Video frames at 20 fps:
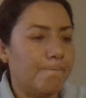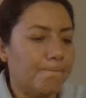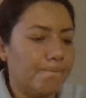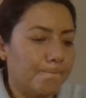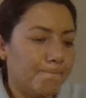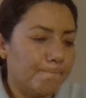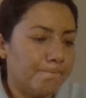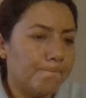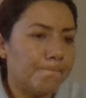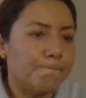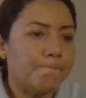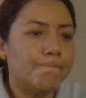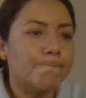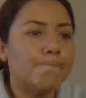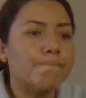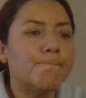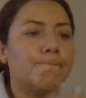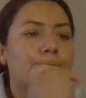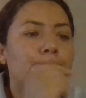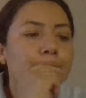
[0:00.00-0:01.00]

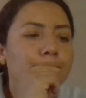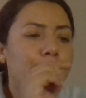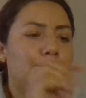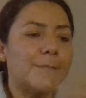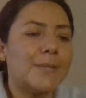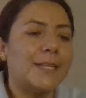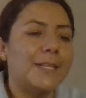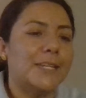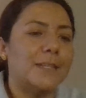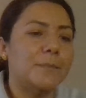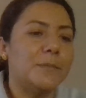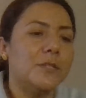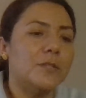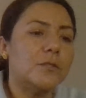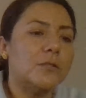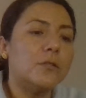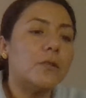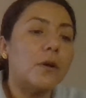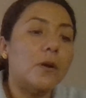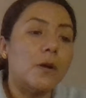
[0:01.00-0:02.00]
Let me
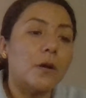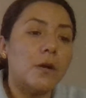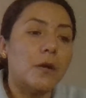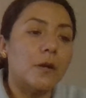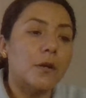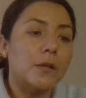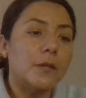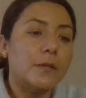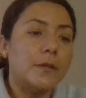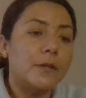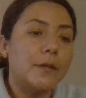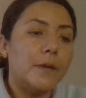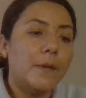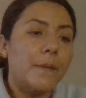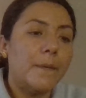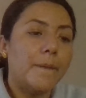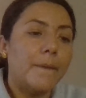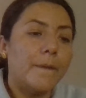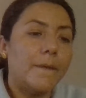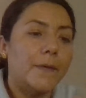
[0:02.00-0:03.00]
start.
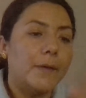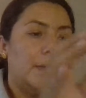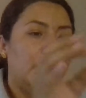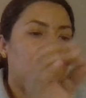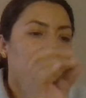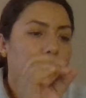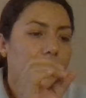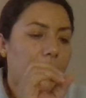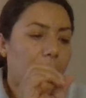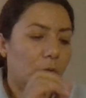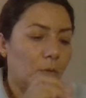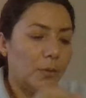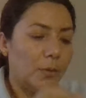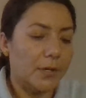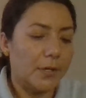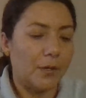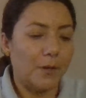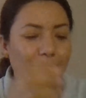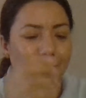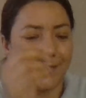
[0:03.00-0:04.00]
Here we
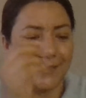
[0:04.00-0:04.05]
go.